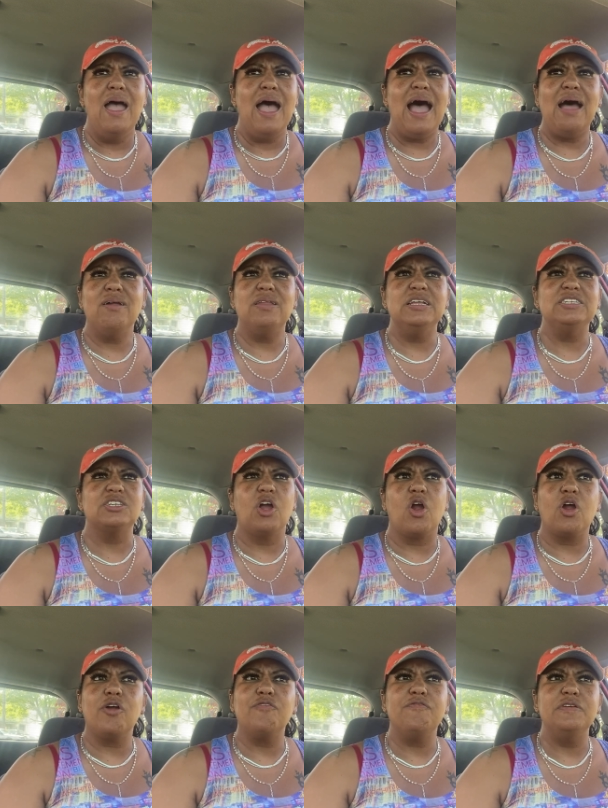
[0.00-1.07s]
how this
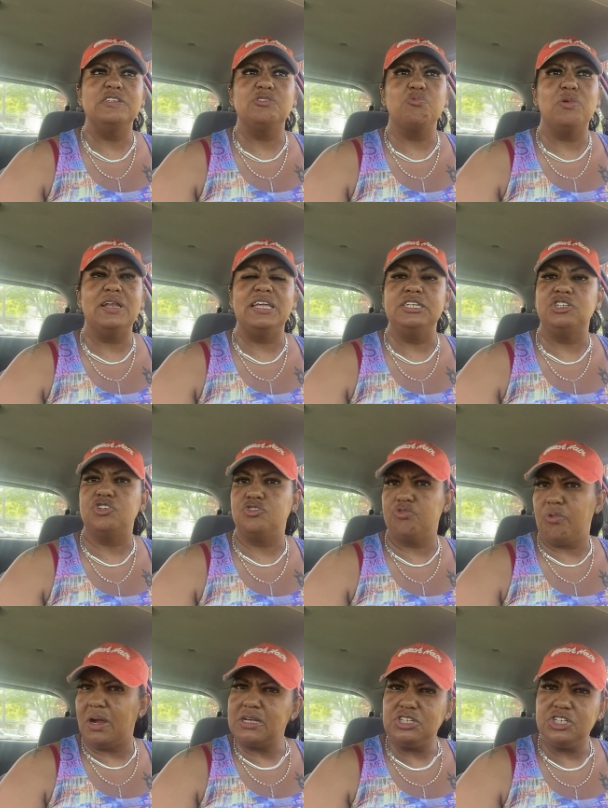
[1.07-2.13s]
earth is really
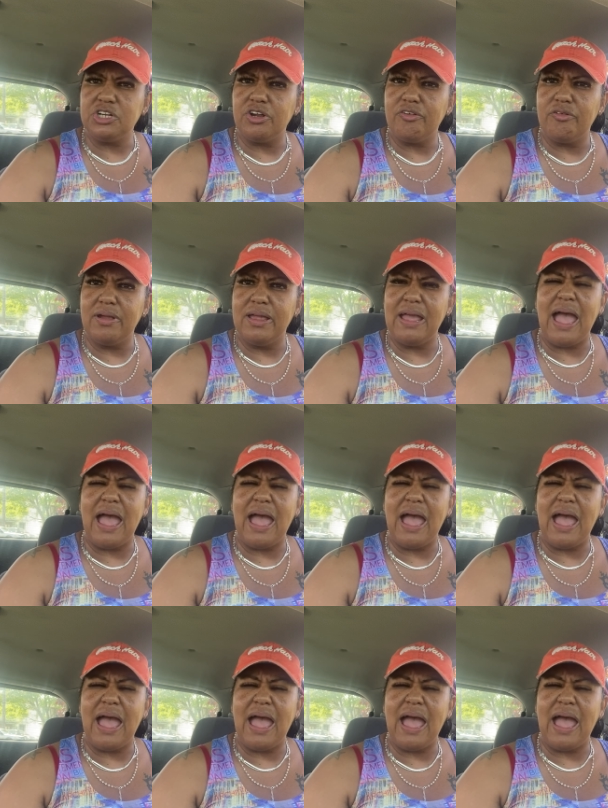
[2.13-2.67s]
structured?